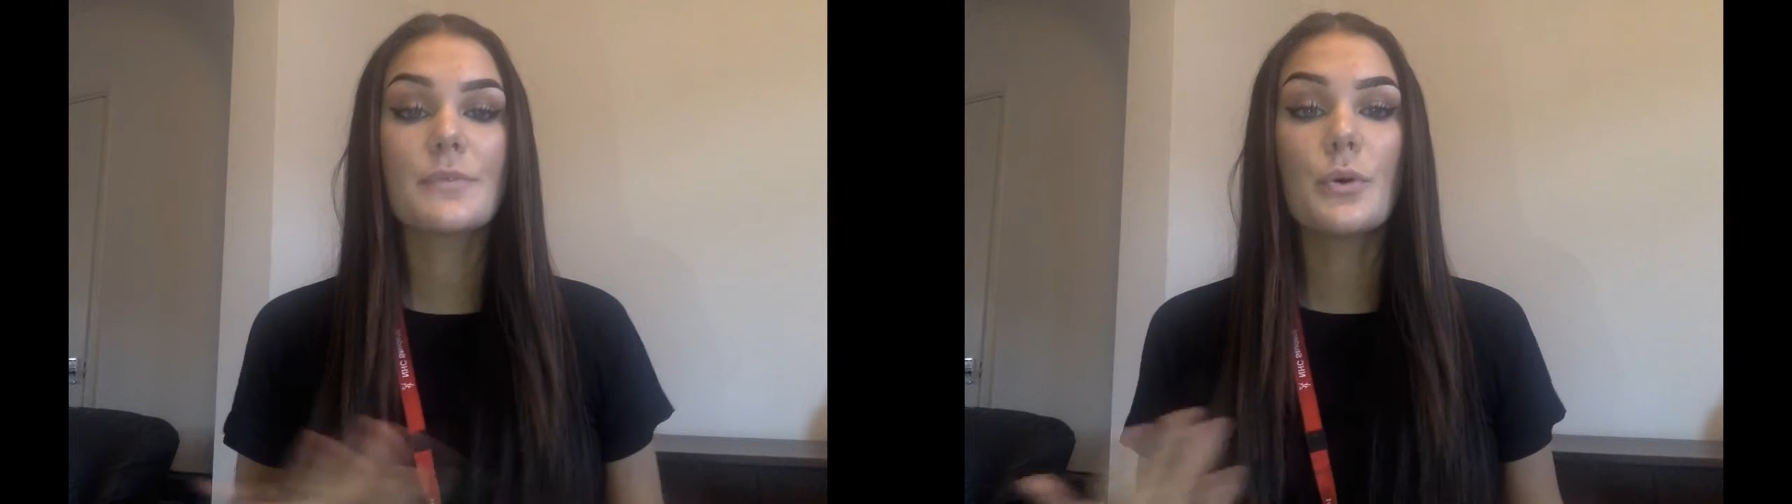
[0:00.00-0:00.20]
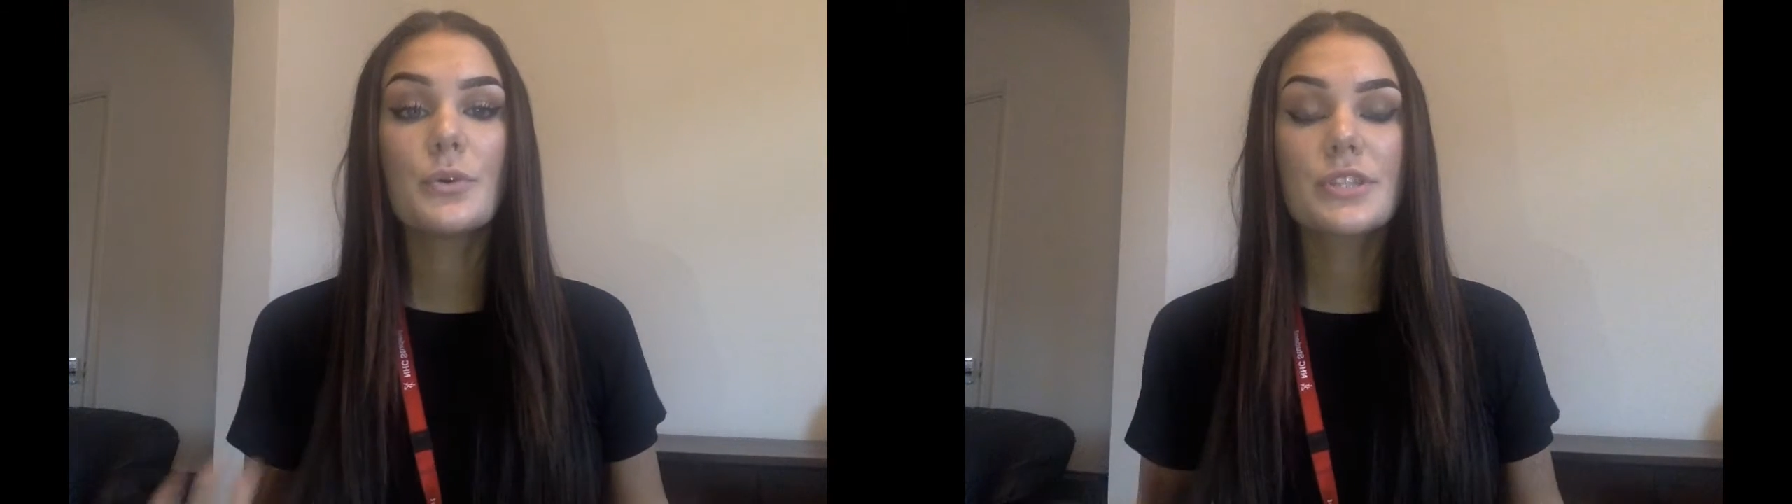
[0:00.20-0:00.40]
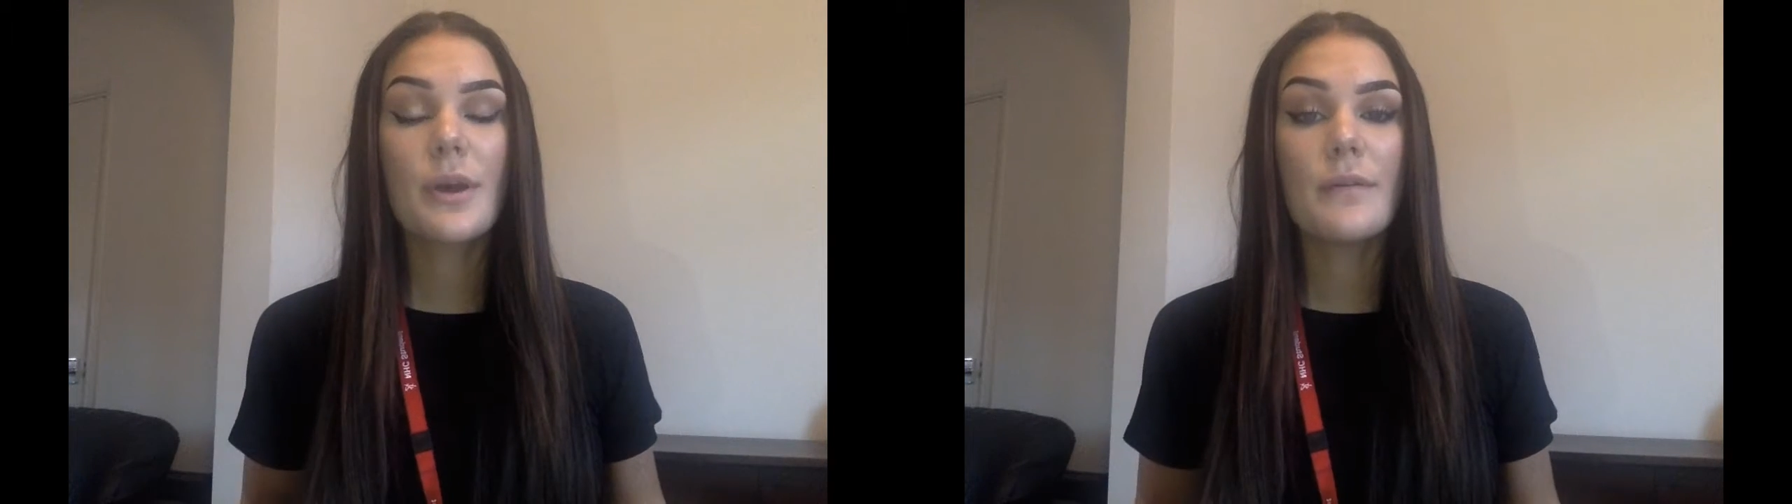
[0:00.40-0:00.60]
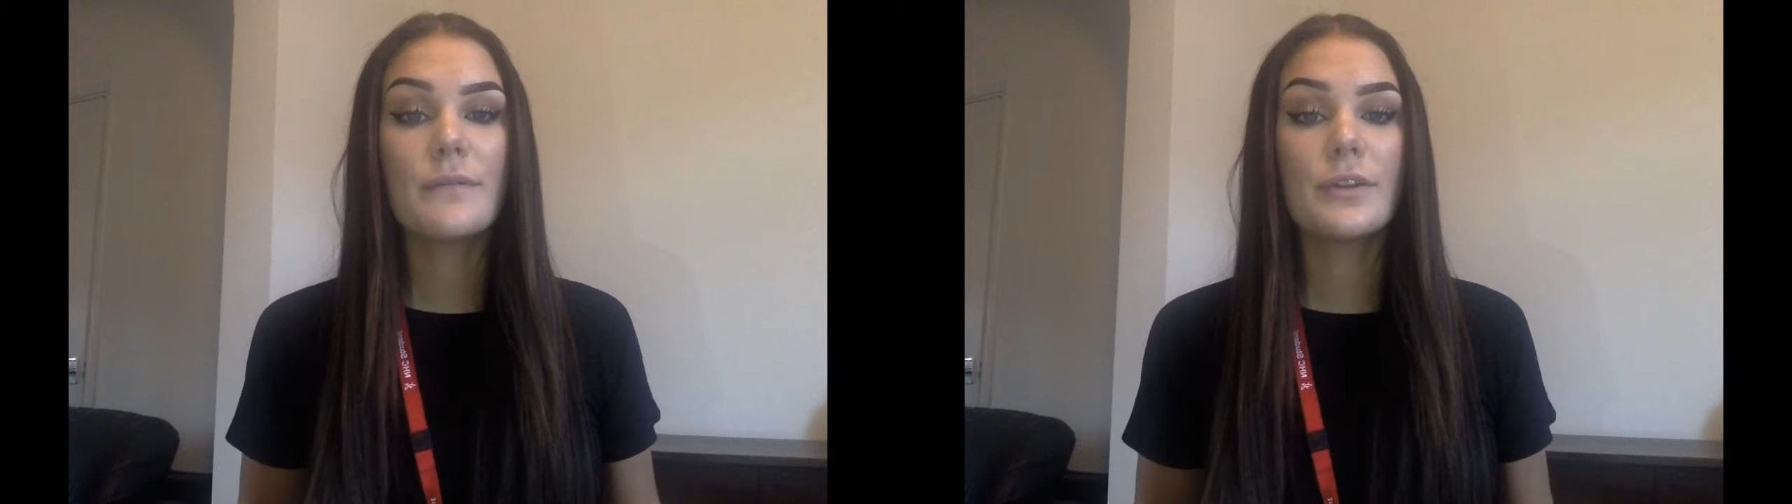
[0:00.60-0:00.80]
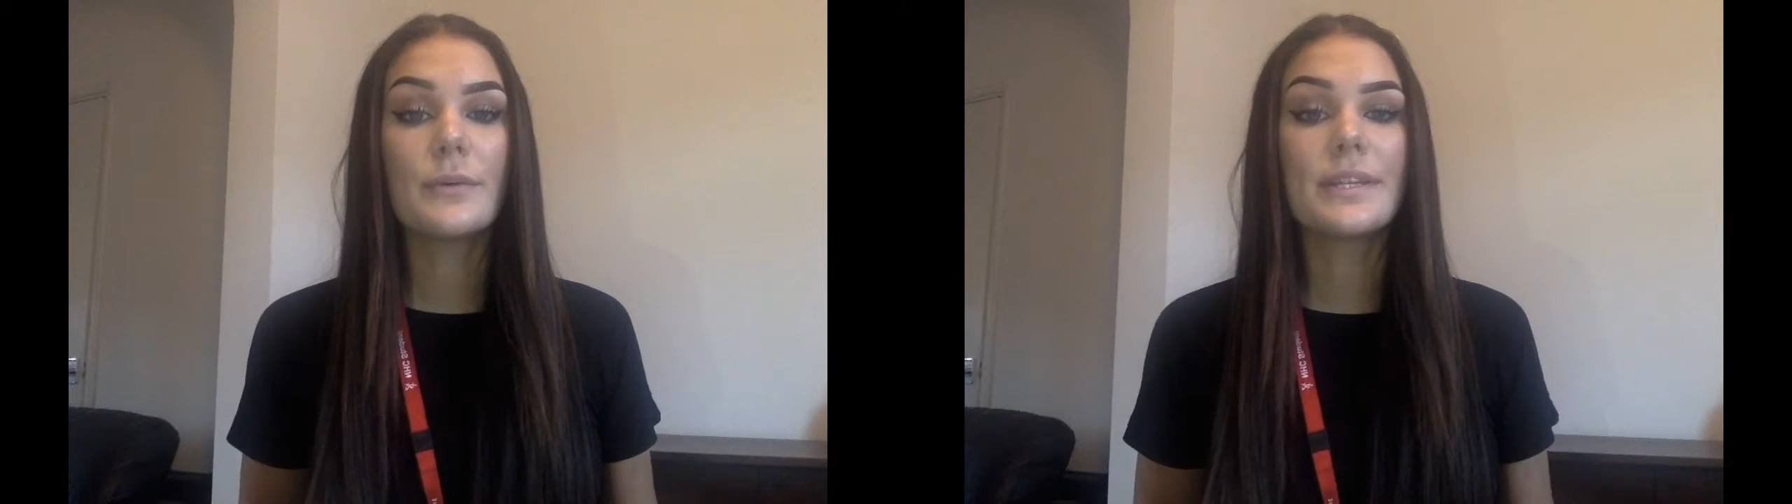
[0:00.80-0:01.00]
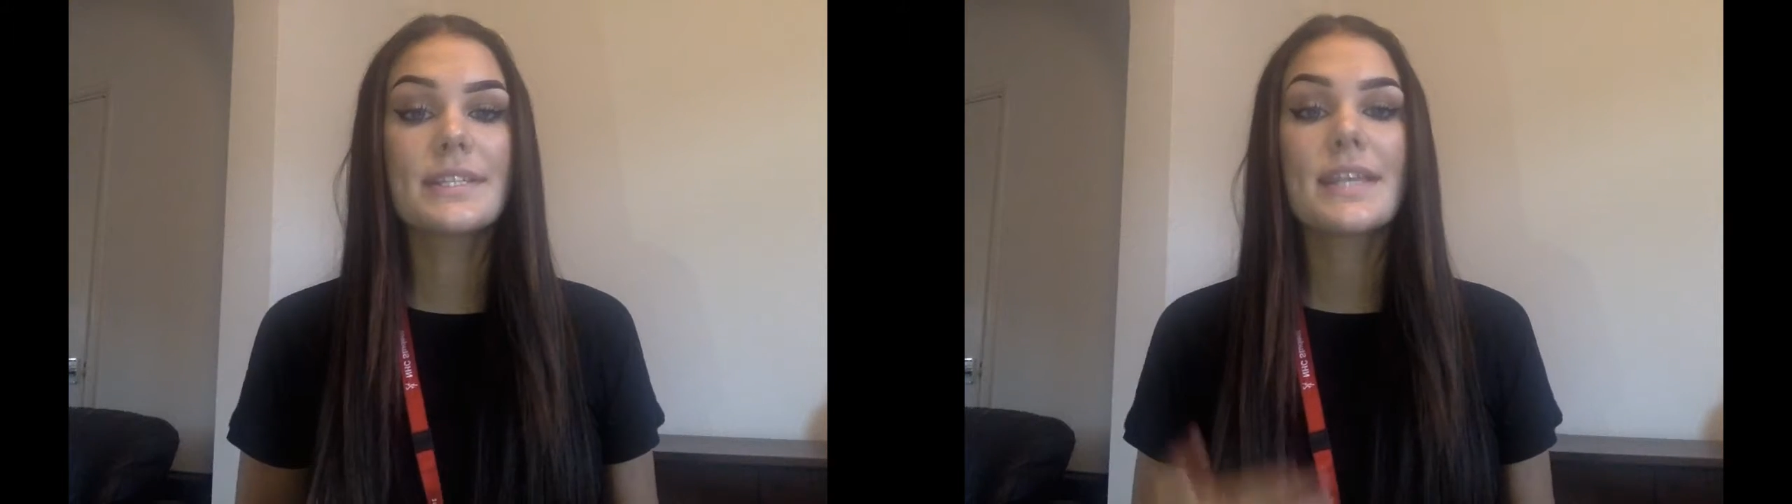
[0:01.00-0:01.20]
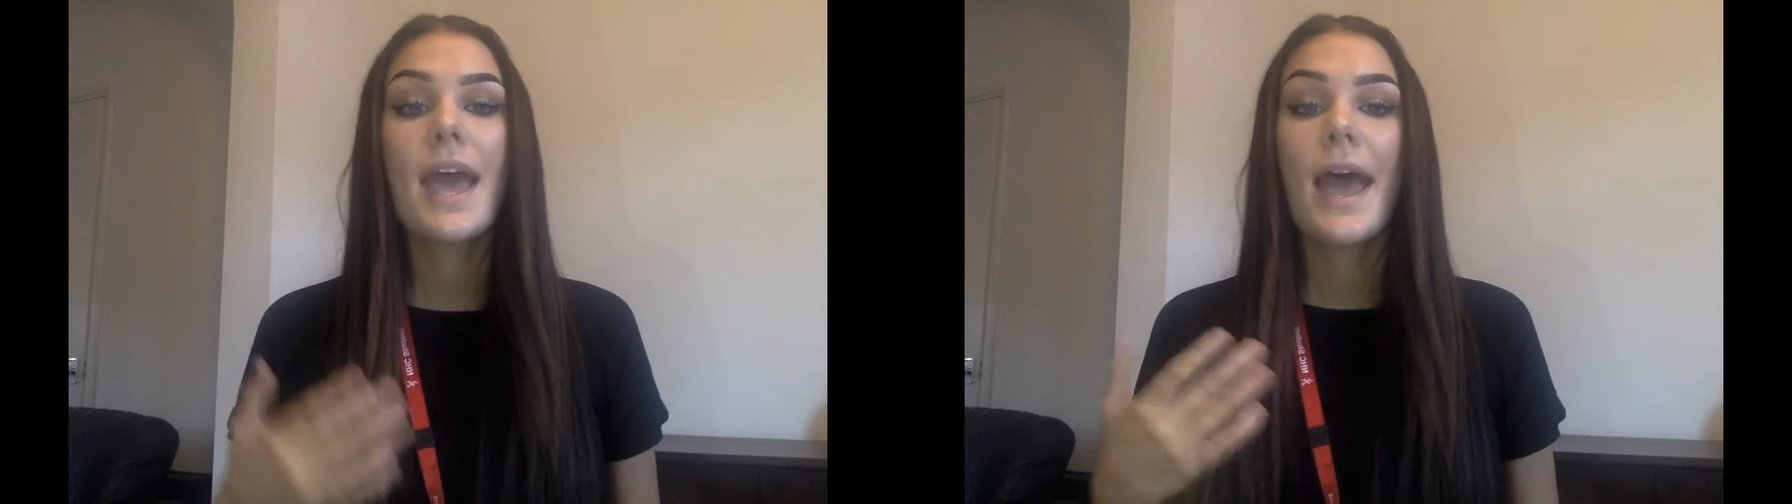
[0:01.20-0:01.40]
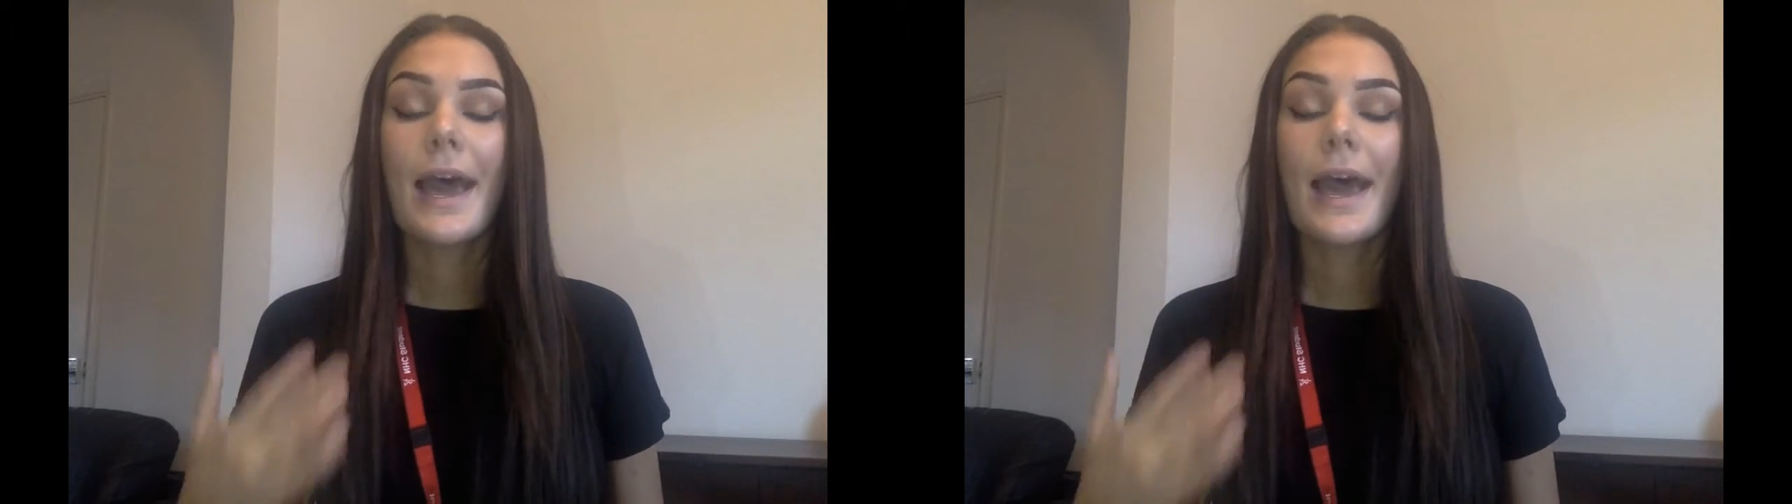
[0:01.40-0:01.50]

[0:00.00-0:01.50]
will also influence